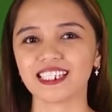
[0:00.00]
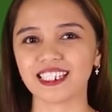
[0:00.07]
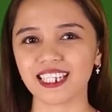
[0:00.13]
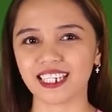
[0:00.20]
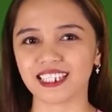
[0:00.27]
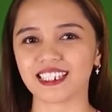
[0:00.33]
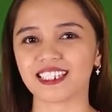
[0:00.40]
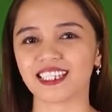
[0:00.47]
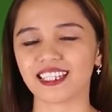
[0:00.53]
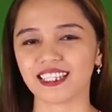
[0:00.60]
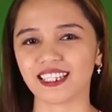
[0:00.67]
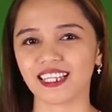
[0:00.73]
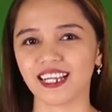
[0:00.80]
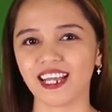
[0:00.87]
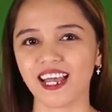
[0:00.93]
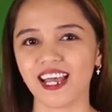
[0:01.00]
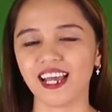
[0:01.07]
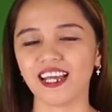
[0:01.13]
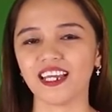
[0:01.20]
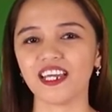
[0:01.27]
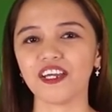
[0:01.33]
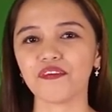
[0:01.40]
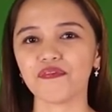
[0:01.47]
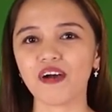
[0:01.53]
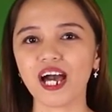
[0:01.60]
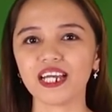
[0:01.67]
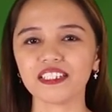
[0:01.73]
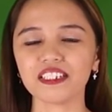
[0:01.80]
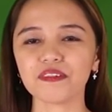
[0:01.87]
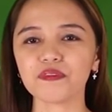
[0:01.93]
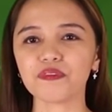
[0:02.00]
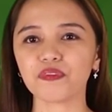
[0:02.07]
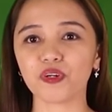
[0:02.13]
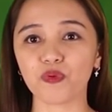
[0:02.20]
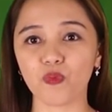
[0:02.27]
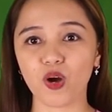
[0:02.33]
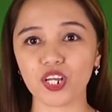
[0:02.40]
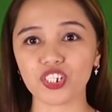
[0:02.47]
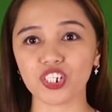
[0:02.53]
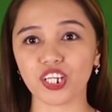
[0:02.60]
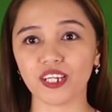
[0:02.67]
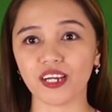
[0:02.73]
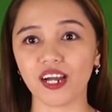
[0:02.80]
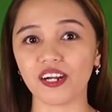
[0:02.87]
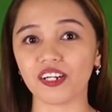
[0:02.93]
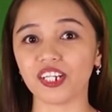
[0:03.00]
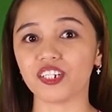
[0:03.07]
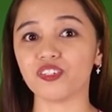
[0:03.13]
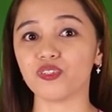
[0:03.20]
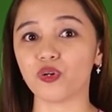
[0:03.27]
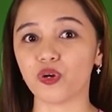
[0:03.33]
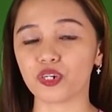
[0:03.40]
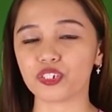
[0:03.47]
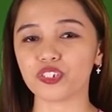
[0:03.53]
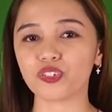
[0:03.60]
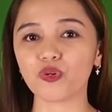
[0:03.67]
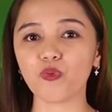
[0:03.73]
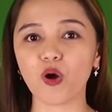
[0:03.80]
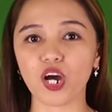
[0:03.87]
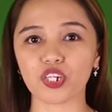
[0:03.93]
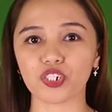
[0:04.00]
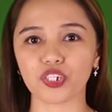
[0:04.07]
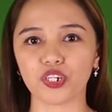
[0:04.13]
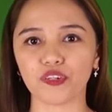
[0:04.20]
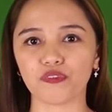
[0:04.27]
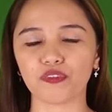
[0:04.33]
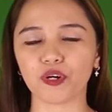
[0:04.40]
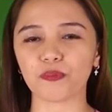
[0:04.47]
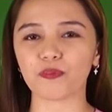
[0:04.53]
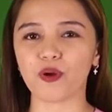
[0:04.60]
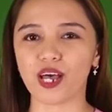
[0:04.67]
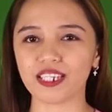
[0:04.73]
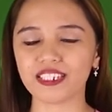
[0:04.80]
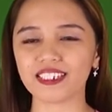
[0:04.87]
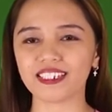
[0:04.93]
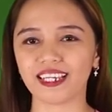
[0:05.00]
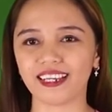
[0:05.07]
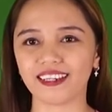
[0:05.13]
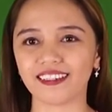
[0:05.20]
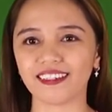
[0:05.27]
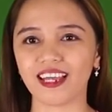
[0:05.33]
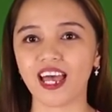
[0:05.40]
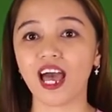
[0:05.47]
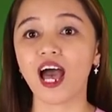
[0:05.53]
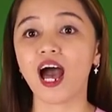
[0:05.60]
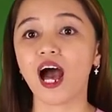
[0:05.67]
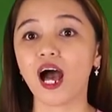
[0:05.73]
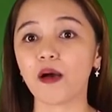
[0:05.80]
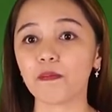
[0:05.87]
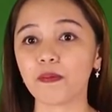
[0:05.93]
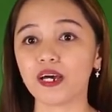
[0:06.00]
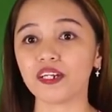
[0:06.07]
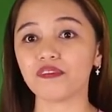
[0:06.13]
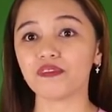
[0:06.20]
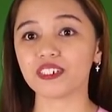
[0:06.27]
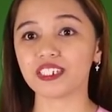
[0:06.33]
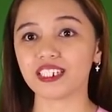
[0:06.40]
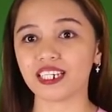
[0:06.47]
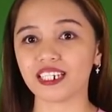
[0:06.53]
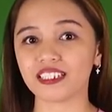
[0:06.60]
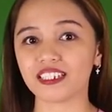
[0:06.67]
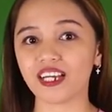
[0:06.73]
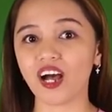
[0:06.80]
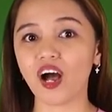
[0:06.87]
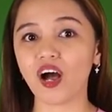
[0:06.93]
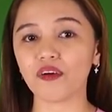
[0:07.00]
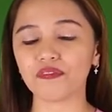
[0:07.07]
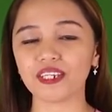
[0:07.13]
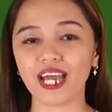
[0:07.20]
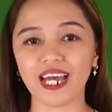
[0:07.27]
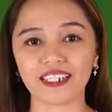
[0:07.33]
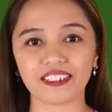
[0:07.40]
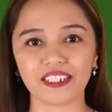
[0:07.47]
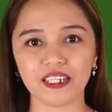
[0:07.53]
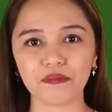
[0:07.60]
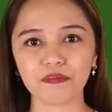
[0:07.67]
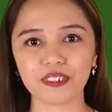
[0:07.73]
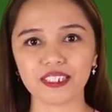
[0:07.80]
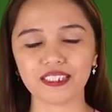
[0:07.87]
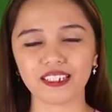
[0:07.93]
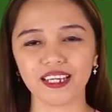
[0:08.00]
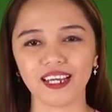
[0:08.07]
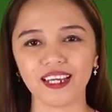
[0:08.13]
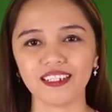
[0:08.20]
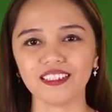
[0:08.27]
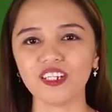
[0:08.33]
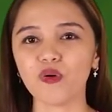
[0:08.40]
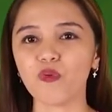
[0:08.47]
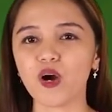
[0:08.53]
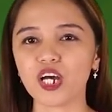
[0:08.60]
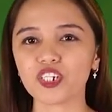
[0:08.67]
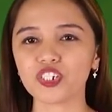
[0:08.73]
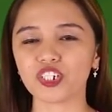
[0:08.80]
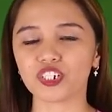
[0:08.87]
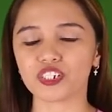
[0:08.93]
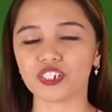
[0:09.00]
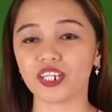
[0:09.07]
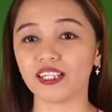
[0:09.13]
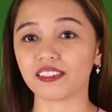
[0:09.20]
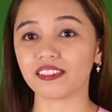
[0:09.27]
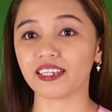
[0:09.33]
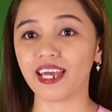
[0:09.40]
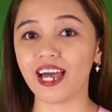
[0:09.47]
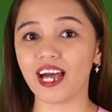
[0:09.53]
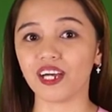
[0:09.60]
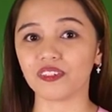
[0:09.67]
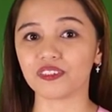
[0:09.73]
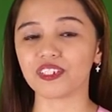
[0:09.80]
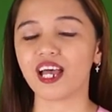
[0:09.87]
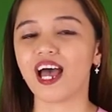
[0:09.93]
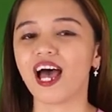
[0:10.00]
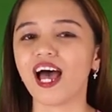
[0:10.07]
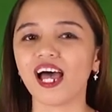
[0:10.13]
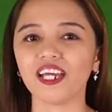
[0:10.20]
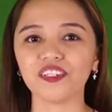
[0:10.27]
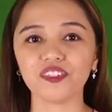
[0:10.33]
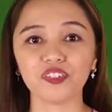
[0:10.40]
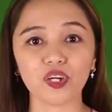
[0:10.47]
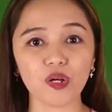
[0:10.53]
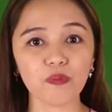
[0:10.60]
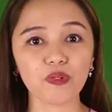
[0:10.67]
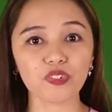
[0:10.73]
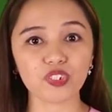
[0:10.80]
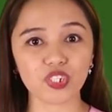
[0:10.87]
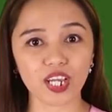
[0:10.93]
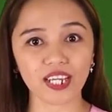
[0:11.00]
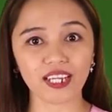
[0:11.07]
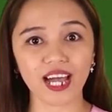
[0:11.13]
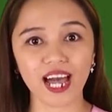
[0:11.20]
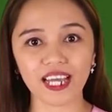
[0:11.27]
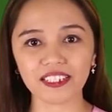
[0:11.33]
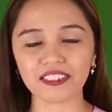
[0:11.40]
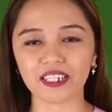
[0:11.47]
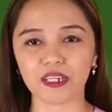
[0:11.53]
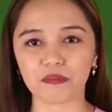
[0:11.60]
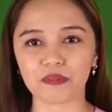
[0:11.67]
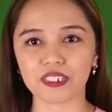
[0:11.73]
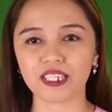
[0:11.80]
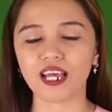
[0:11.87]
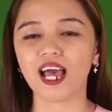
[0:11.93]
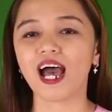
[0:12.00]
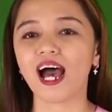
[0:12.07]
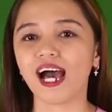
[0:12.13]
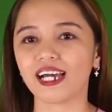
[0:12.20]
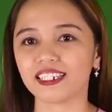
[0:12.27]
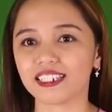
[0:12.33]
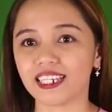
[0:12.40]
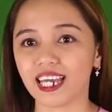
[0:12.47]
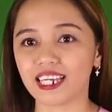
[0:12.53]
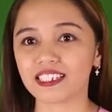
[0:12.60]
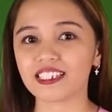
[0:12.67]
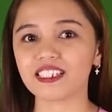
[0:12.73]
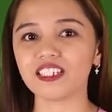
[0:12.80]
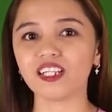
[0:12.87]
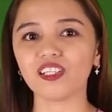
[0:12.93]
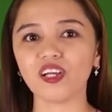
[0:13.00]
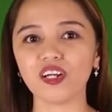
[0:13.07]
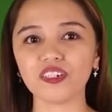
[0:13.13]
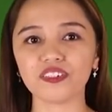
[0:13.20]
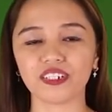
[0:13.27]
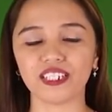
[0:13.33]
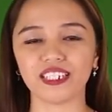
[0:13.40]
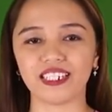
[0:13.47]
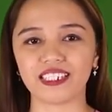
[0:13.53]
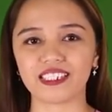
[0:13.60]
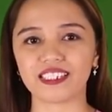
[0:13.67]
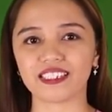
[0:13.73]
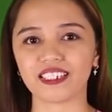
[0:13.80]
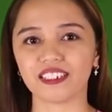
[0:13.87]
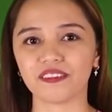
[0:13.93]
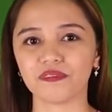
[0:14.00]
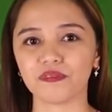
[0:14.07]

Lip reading: 6. Items for washing are endorsed to washer for processing upon receipt of the items. The washer shall count and double-check items against the laundry list,